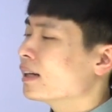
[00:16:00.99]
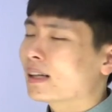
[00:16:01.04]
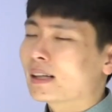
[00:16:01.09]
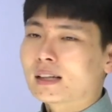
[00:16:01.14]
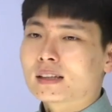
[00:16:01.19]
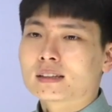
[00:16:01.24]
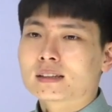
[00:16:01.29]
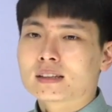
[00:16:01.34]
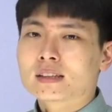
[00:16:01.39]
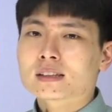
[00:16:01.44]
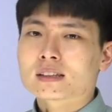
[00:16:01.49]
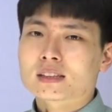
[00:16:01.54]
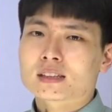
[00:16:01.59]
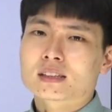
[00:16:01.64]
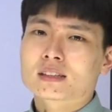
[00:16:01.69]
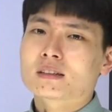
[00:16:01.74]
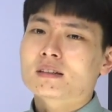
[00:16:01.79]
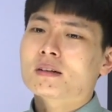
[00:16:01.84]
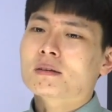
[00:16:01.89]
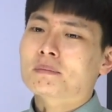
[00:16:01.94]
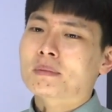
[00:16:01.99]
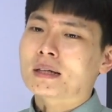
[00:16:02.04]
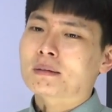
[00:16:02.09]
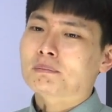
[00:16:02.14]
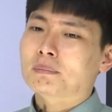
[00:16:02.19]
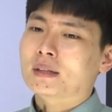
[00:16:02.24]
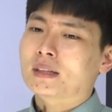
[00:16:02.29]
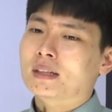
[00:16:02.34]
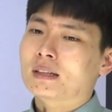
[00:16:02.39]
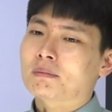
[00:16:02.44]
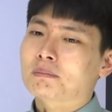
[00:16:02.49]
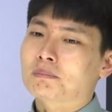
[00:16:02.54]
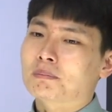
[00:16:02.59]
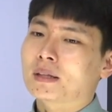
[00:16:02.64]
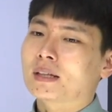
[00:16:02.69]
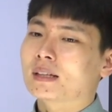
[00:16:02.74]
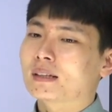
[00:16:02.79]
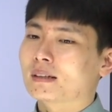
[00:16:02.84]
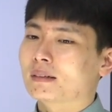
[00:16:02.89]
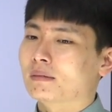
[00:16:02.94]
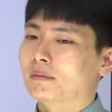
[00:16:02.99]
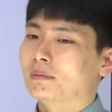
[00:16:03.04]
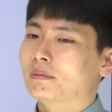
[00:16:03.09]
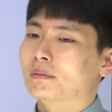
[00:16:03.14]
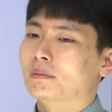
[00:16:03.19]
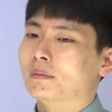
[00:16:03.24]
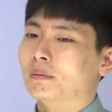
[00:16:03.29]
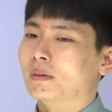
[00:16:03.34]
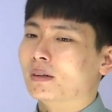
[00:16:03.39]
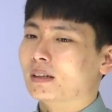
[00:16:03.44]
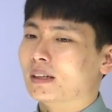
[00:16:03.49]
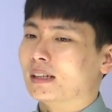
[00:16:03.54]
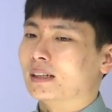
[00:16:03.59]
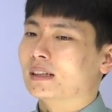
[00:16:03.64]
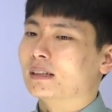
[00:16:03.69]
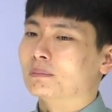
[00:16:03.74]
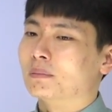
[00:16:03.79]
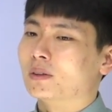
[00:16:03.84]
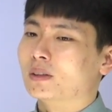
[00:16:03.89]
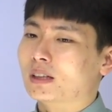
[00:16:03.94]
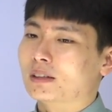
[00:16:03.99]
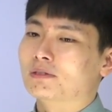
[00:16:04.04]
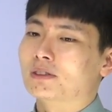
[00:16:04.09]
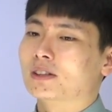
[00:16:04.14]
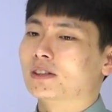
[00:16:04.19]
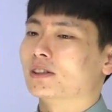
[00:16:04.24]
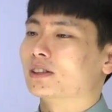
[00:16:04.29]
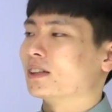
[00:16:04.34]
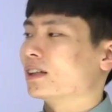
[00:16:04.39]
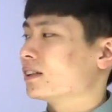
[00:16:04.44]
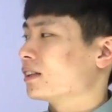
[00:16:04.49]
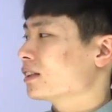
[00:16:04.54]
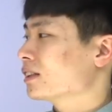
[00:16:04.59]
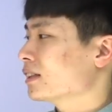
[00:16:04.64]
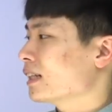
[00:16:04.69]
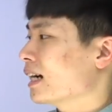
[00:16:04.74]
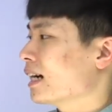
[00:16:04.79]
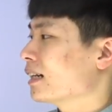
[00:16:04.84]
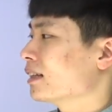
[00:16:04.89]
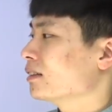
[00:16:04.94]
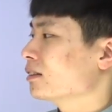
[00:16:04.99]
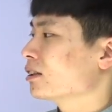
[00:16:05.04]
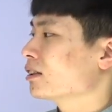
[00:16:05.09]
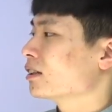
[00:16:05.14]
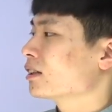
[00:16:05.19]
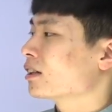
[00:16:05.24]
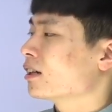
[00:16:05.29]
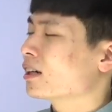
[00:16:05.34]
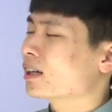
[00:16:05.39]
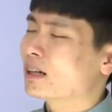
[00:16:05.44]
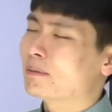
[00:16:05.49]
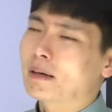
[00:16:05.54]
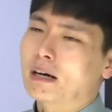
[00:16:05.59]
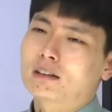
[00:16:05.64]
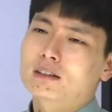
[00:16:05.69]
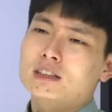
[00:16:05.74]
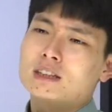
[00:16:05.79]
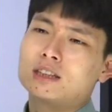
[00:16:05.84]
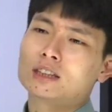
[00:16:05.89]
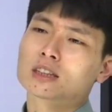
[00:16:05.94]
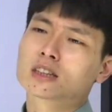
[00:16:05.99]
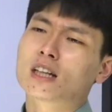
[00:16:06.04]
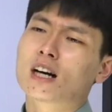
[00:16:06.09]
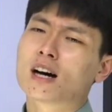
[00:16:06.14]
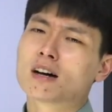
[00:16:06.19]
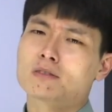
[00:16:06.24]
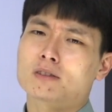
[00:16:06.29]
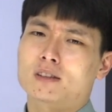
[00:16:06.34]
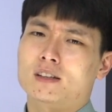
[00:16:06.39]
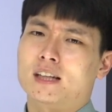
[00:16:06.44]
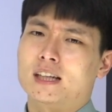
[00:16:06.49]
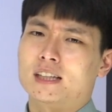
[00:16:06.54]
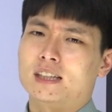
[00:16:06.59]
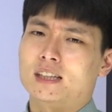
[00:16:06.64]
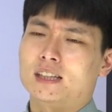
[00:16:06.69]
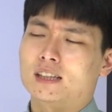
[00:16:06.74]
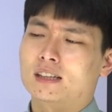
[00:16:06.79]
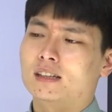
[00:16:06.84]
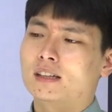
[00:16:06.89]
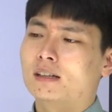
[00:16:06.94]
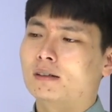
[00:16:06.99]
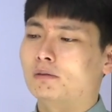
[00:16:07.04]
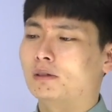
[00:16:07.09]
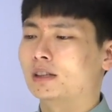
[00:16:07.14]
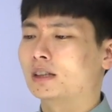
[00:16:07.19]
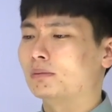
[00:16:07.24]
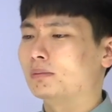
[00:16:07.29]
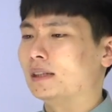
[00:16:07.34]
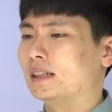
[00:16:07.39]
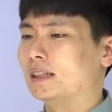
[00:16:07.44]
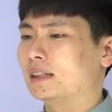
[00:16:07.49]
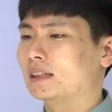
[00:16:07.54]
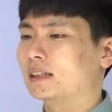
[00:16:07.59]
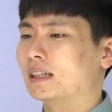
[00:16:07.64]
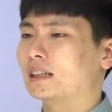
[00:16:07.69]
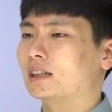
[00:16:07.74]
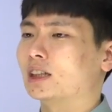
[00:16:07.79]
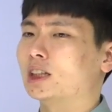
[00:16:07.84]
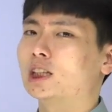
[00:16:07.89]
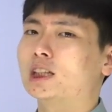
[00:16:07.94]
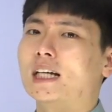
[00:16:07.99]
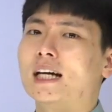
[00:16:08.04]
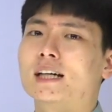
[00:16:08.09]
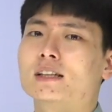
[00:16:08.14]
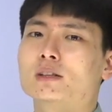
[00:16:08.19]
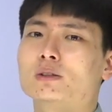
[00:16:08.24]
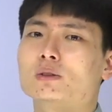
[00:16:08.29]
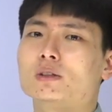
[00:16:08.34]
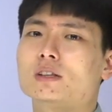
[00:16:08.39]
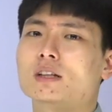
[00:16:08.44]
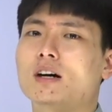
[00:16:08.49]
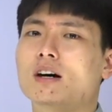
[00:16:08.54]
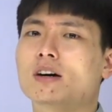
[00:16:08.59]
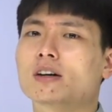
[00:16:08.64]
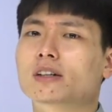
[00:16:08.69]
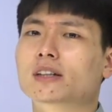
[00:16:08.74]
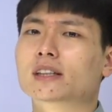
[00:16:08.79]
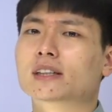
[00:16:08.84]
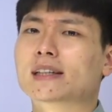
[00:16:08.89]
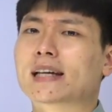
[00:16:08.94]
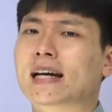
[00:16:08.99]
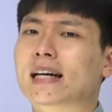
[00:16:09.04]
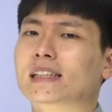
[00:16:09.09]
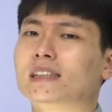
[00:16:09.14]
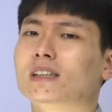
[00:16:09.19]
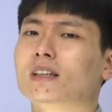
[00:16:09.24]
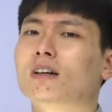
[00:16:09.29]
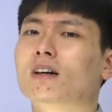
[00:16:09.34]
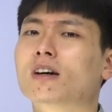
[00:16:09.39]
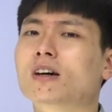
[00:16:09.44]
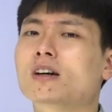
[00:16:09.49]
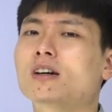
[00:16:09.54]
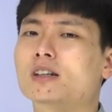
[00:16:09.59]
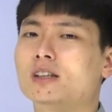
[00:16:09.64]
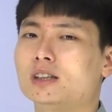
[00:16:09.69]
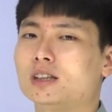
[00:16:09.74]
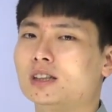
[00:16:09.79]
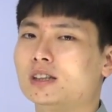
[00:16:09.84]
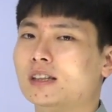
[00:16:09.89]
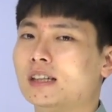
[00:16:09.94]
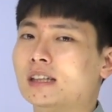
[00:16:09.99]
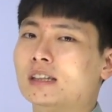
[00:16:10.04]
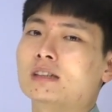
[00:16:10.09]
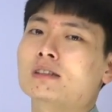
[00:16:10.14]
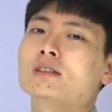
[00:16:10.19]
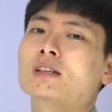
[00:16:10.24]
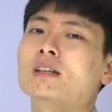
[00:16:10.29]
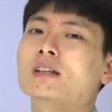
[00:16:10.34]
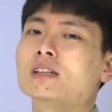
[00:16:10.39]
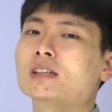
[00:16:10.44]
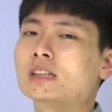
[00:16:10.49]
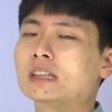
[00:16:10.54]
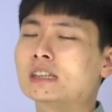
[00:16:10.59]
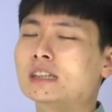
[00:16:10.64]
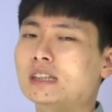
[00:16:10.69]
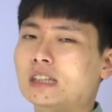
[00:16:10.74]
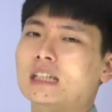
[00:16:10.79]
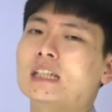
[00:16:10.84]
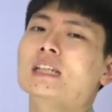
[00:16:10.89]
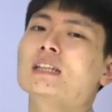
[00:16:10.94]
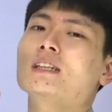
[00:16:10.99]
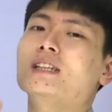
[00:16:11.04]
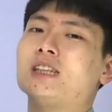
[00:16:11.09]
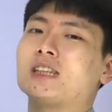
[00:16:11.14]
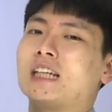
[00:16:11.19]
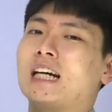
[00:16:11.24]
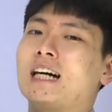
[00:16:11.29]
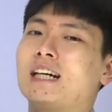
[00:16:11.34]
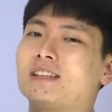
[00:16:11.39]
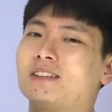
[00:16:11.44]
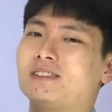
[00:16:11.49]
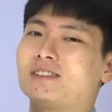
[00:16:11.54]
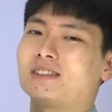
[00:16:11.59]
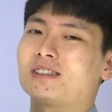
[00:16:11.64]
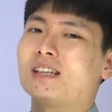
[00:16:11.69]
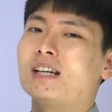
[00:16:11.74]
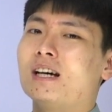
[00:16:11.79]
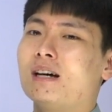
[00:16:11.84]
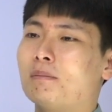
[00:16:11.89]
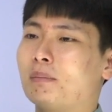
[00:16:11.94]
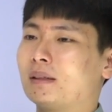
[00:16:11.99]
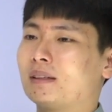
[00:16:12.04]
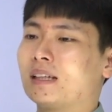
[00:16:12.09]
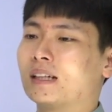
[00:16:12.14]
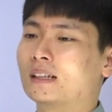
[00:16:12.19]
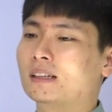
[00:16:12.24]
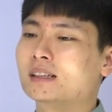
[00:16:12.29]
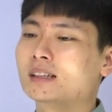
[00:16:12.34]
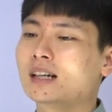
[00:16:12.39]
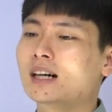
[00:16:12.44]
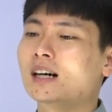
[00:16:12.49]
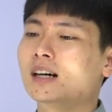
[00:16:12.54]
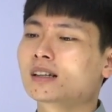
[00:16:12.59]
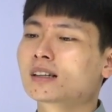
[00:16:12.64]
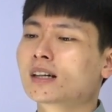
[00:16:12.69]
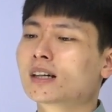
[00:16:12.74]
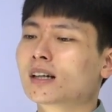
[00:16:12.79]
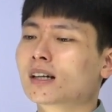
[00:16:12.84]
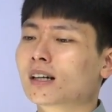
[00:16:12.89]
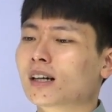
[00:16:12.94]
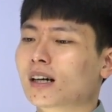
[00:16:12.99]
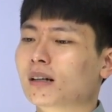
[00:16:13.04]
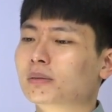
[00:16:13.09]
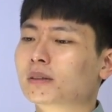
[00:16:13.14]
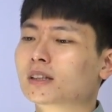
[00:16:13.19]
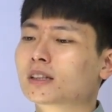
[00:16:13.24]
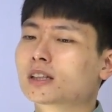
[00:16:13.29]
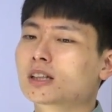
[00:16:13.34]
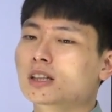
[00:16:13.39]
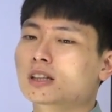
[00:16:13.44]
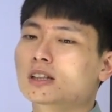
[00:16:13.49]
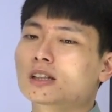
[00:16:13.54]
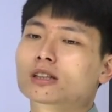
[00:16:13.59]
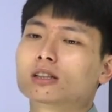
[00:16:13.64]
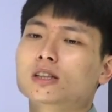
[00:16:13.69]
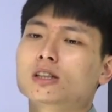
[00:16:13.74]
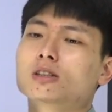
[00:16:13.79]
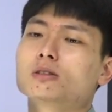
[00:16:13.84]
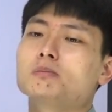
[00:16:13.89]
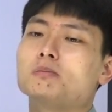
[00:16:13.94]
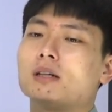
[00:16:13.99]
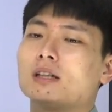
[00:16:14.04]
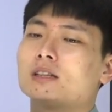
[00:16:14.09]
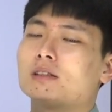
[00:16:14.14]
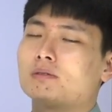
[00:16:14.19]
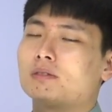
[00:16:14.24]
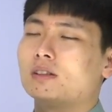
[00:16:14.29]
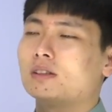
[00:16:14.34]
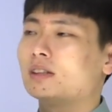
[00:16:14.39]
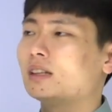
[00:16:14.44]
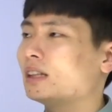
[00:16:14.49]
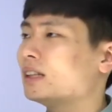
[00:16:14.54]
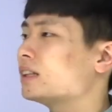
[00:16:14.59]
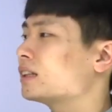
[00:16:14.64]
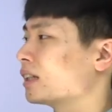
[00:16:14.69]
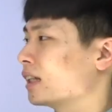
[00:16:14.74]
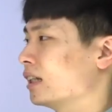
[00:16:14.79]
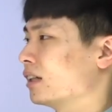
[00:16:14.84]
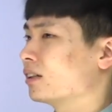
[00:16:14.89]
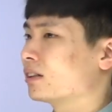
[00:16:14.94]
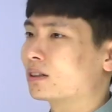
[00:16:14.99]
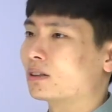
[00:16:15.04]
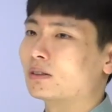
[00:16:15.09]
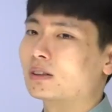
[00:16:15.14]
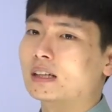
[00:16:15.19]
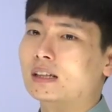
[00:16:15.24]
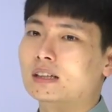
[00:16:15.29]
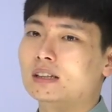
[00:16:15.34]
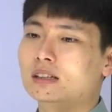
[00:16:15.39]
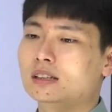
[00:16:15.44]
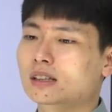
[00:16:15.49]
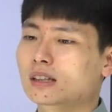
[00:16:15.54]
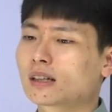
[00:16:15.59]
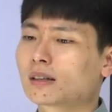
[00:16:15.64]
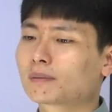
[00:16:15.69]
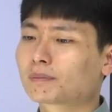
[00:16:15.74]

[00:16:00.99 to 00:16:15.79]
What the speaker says: And this might be a bit more difficult to understand. You could talk about soft lighting, which means that the shadows aren't as harsh. Like you see the shadows, but they're not obscuring too much of the detail. So there's